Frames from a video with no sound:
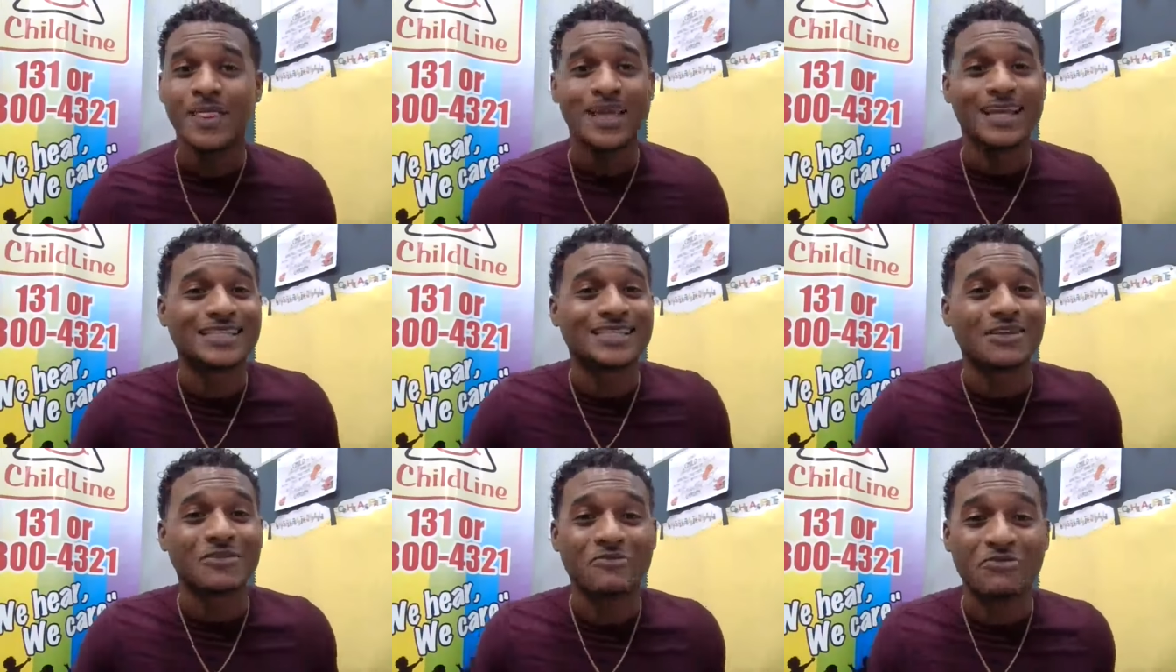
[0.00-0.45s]

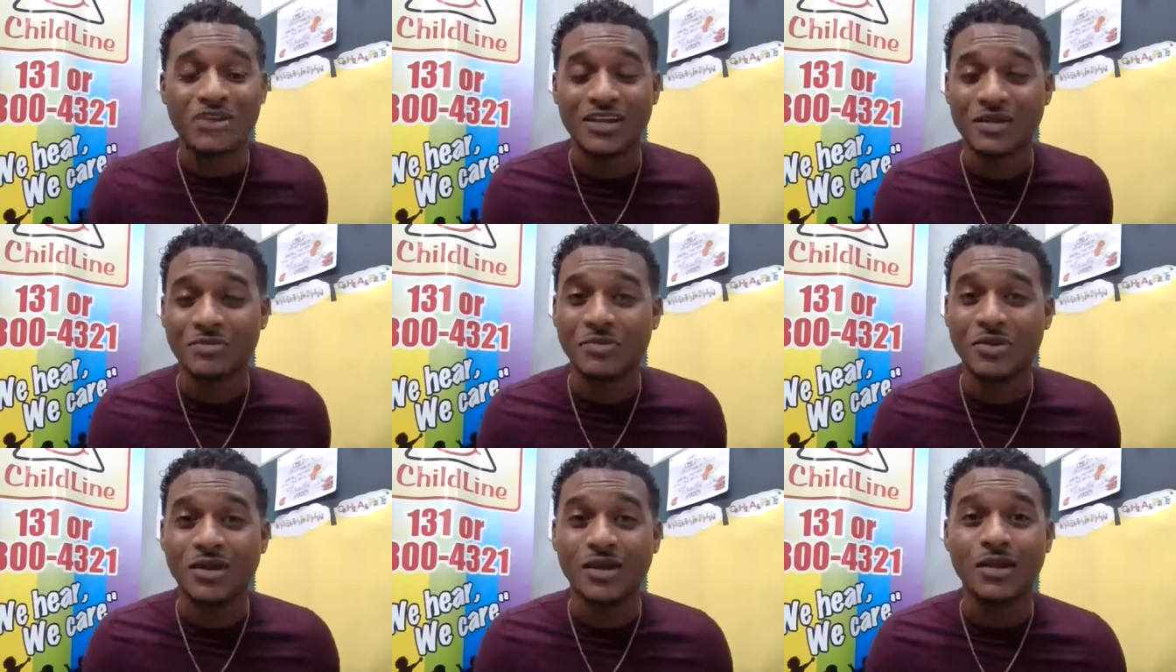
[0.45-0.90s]
It's
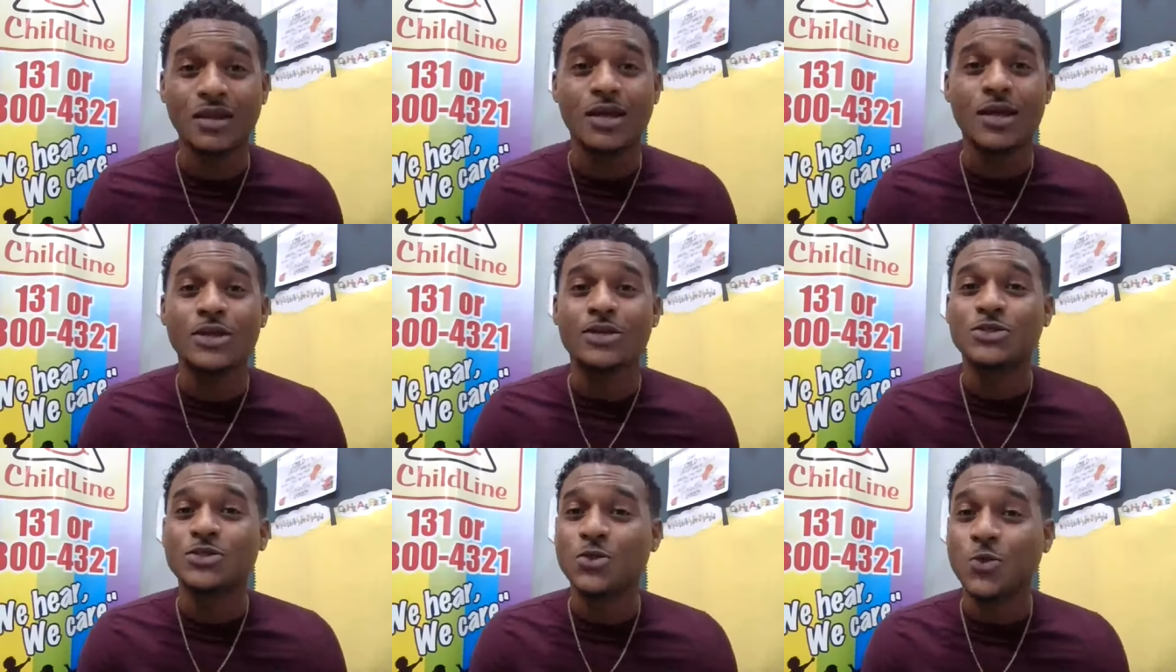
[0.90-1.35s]
available
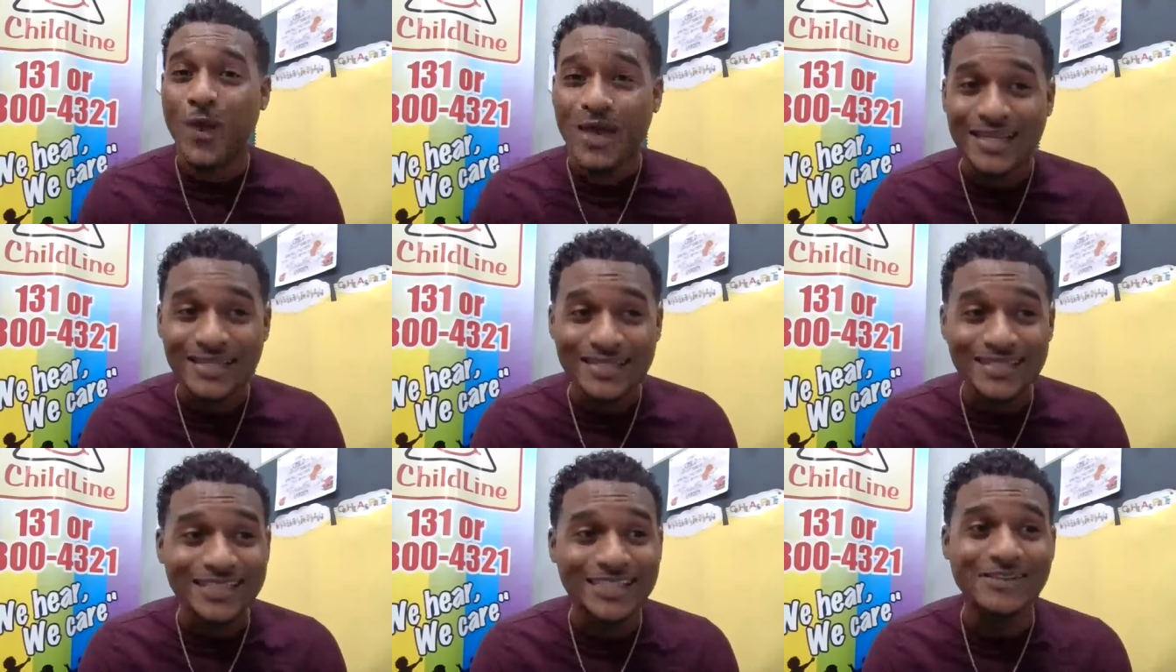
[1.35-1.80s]

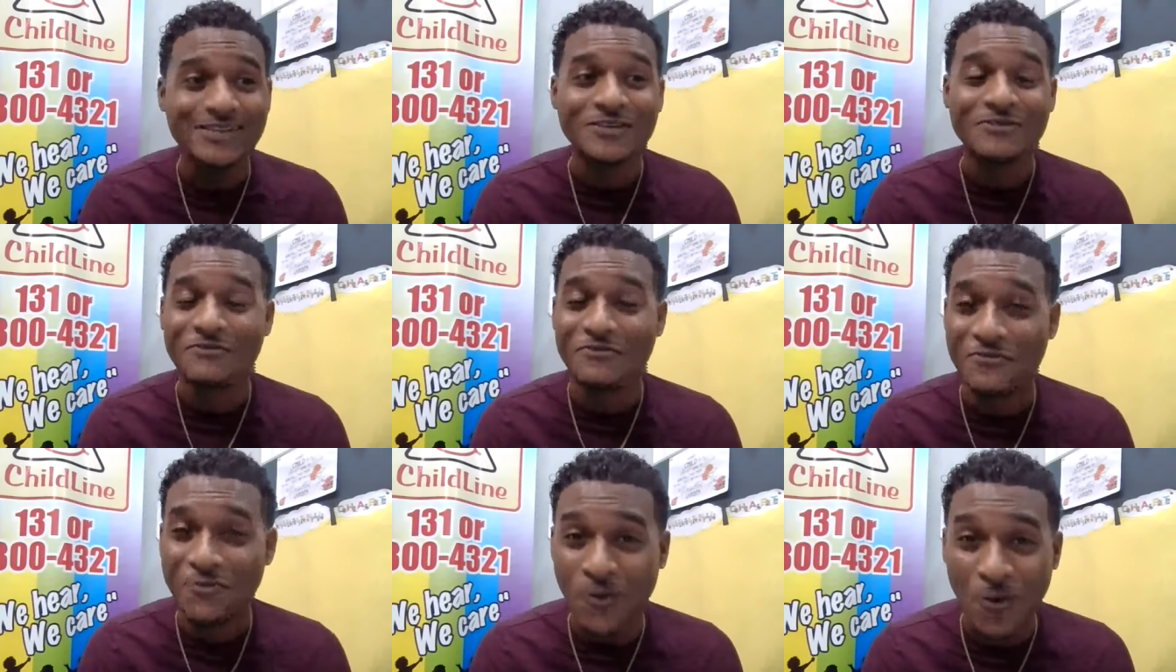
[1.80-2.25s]

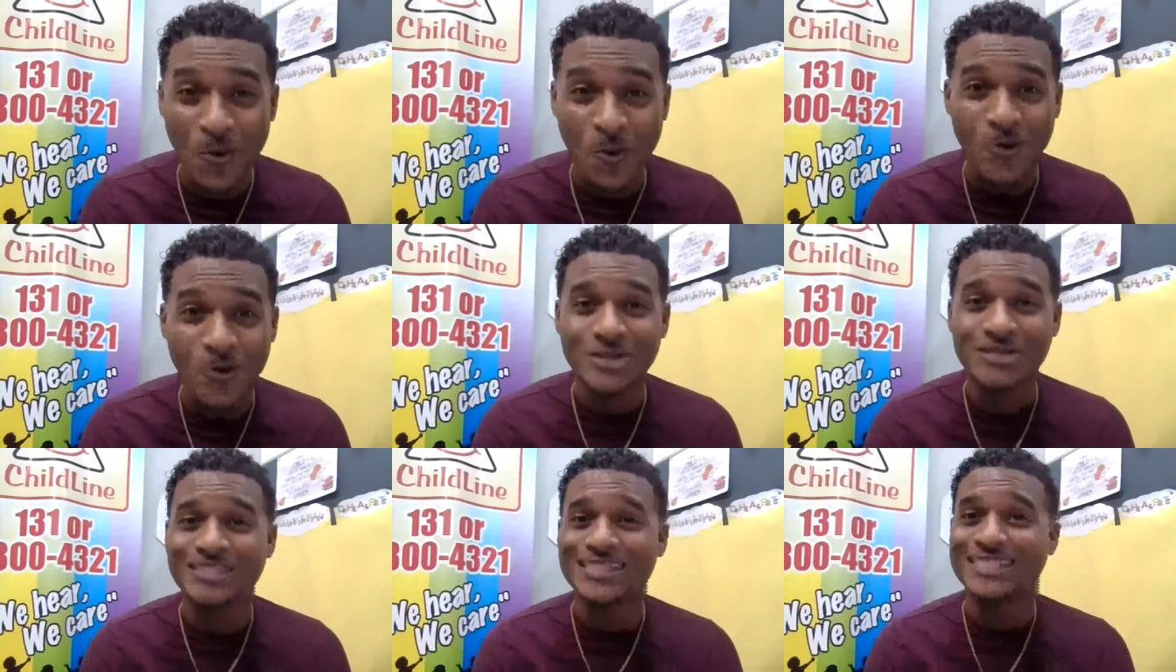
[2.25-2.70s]

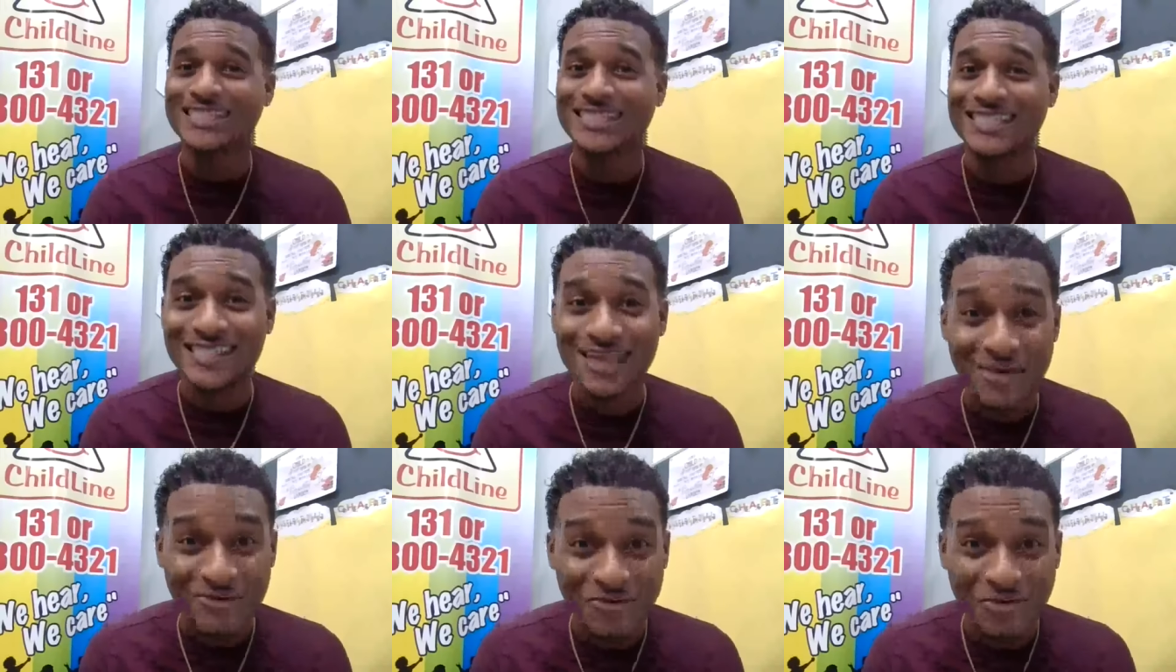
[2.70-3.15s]

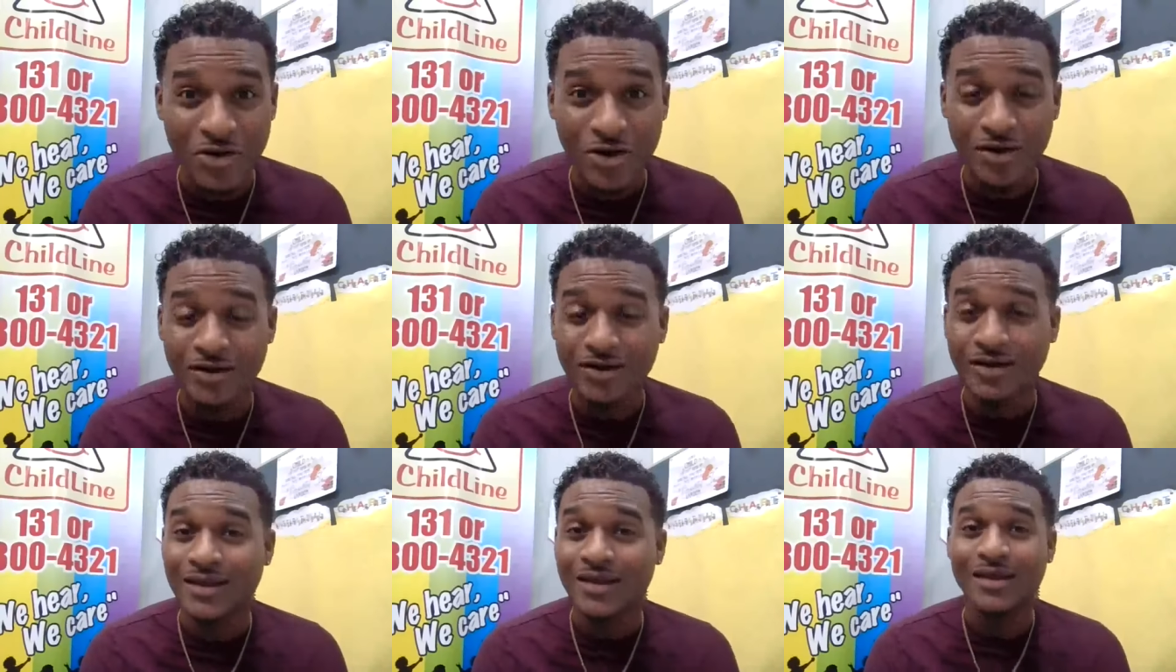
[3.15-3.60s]

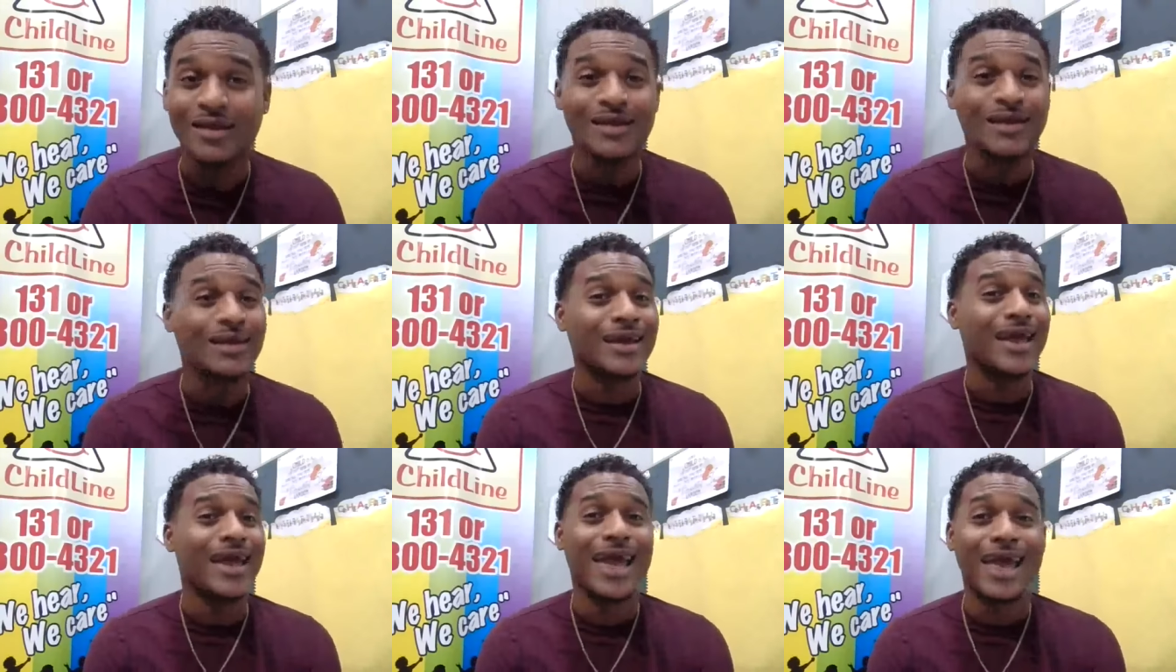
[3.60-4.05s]
24/7,
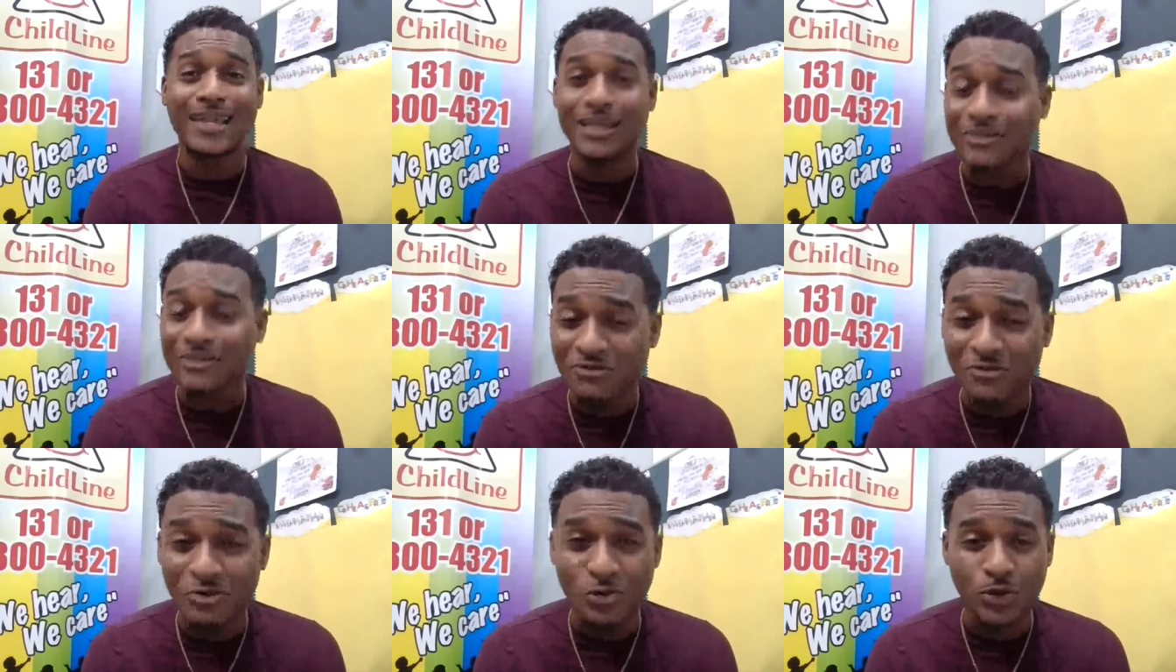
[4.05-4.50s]

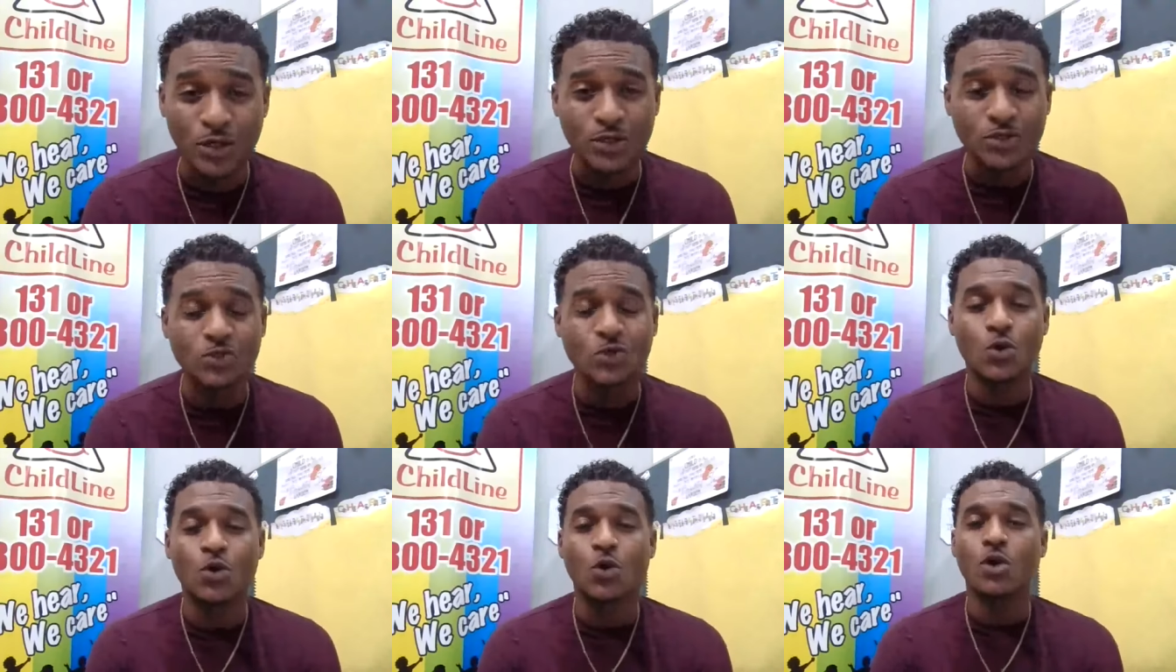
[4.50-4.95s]
any phone
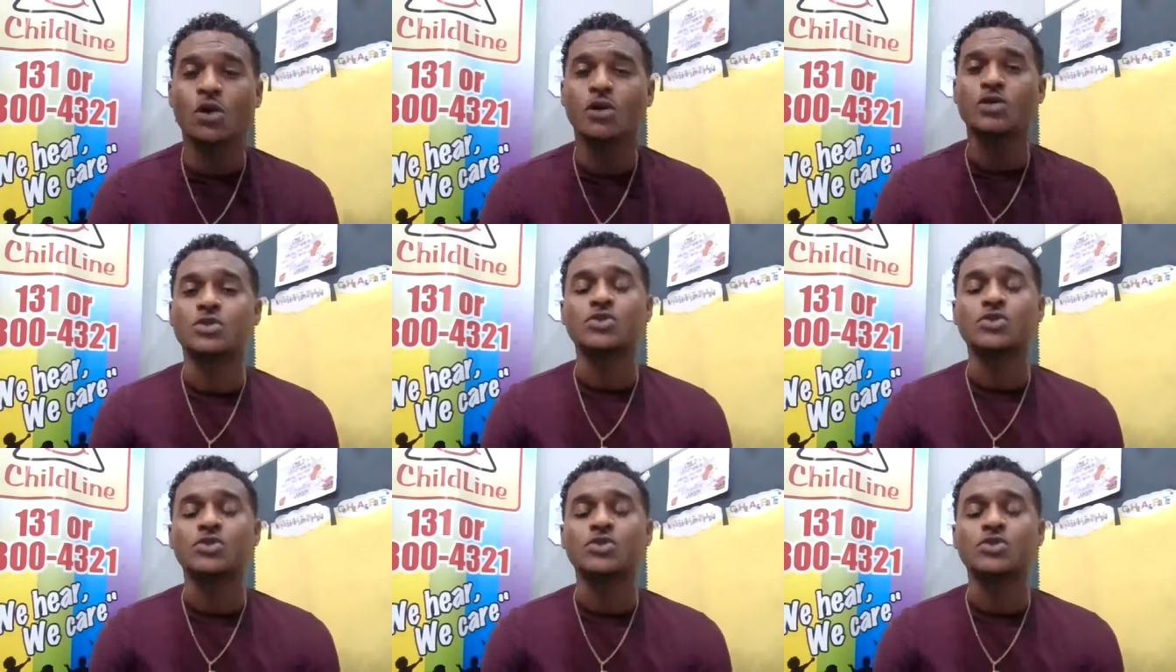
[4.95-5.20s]
at all.